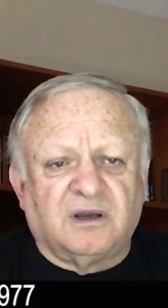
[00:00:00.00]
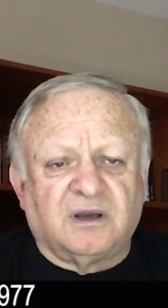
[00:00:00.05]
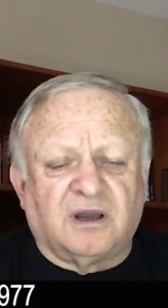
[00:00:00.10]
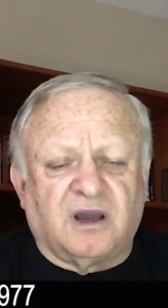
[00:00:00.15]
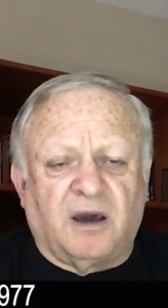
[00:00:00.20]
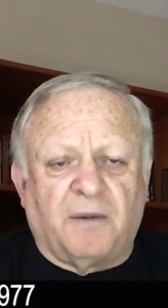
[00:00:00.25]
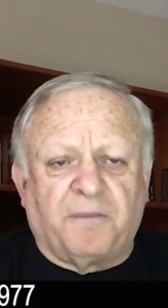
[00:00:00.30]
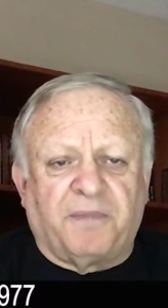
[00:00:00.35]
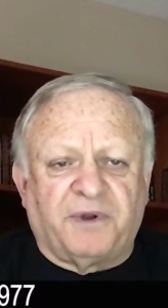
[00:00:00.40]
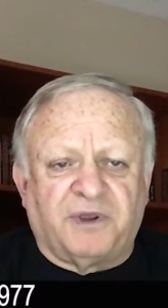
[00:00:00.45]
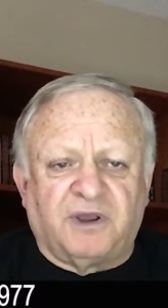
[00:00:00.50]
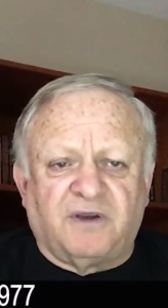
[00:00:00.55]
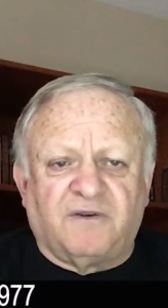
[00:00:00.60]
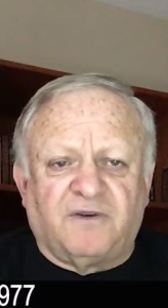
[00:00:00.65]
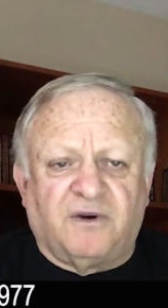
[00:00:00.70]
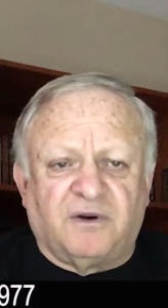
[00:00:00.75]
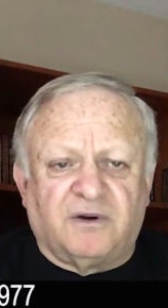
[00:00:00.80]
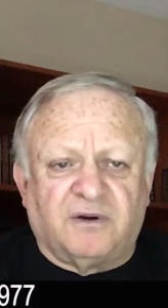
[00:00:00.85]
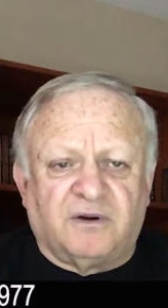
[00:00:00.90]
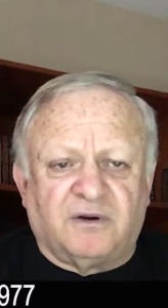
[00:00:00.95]
company
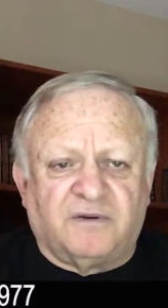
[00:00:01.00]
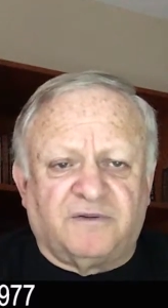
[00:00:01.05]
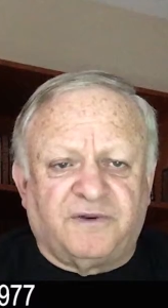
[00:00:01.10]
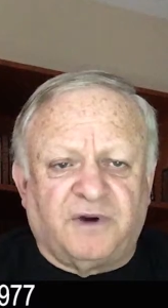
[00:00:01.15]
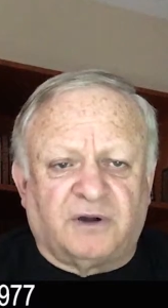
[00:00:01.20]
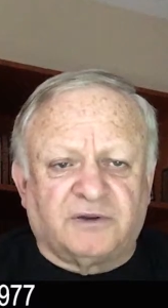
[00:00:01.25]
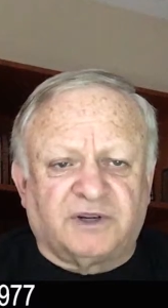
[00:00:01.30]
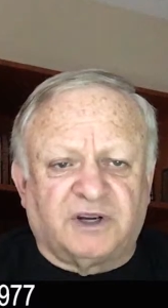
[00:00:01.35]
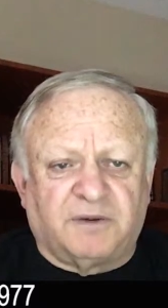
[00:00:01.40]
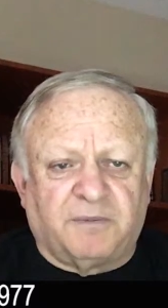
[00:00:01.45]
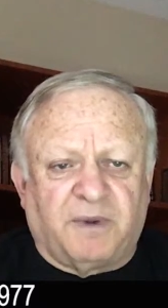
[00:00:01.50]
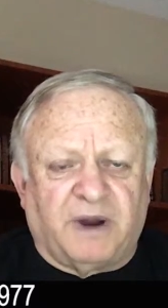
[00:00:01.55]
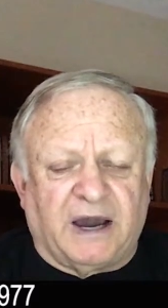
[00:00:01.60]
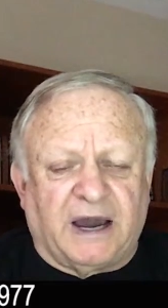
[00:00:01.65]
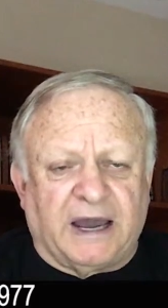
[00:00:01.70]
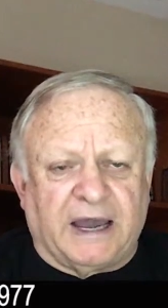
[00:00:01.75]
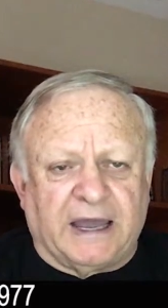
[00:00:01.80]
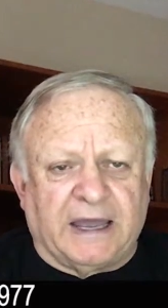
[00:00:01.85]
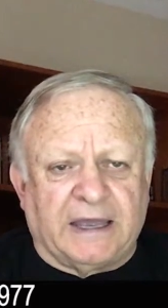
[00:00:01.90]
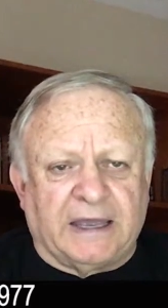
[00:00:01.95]
co-founded
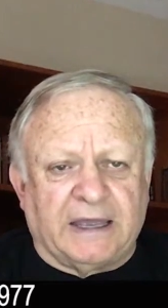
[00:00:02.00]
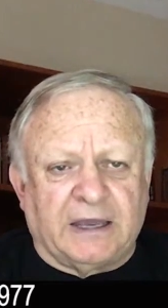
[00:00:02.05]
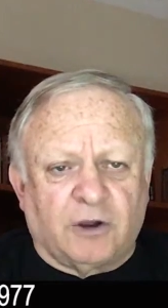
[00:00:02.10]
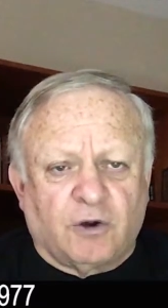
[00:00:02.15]
by